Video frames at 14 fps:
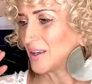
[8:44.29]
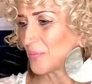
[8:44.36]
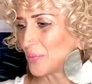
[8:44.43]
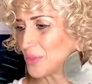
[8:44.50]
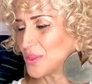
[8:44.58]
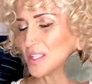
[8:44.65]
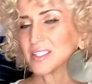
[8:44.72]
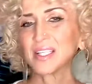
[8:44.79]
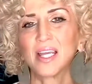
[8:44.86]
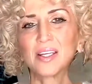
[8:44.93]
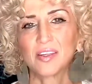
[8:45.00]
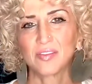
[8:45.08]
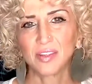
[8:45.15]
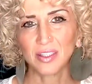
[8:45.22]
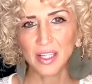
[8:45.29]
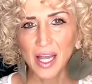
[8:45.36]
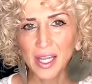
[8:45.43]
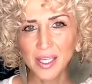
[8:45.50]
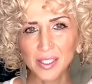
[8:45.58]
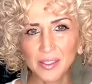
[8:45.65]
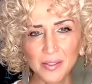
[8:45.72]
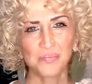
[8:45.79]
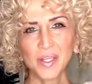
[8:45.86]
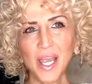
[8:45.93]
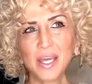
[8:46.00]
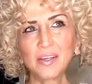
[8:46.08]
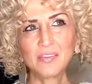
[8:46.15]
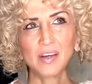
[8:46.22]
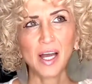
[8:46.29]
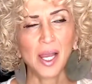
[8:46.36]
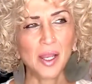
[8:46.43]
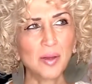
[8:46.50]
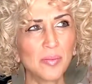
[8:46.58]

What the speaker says: this end of the line kind of vibe,